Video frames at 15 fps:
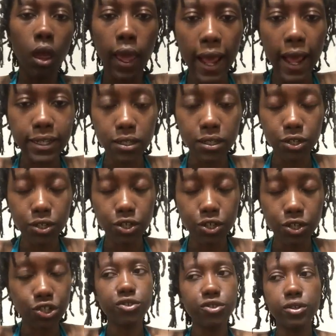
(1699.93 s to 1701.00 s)
as an
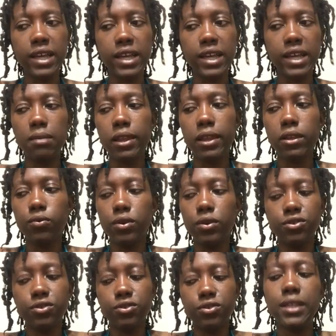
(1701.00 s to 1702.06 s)
astrologer and as somebody who
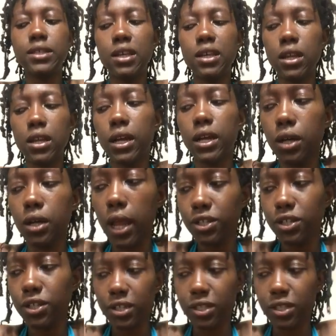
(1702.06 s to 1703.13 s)
understands that, I kind
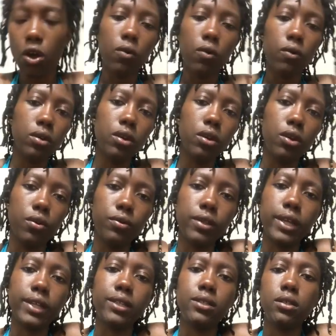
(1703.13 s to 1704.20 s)
of just know, you
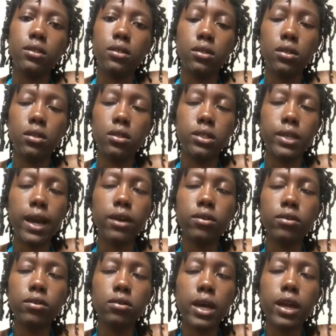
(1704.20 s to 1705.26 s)
know, that's
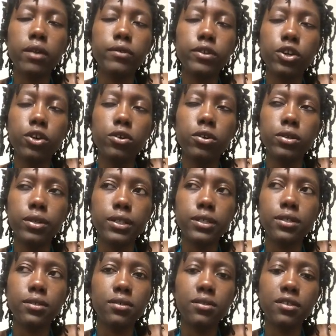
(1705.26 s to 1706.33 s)
Saturn return
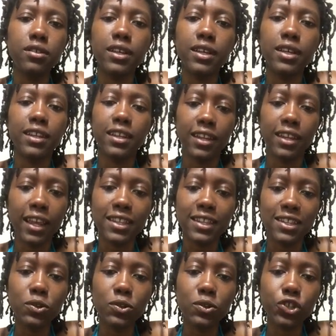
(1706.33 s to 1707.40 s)
is,
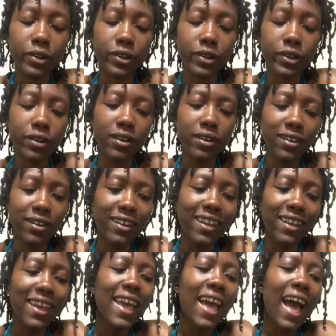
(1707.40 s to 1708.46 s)
it's no joke.
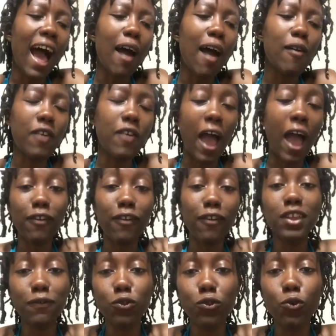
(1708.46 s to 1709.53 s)
I
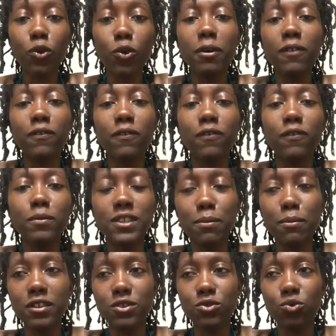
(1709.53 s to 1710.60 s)
haven't lived through it, but from
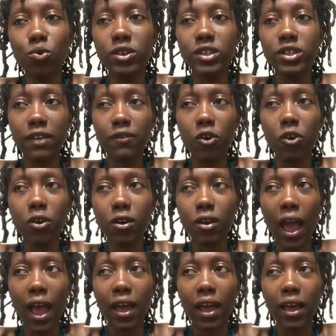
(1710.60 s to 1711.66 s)
some of the stories that I've
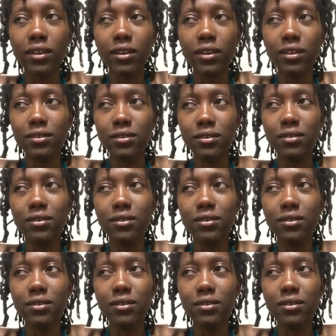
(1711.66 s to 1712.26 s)
heard, I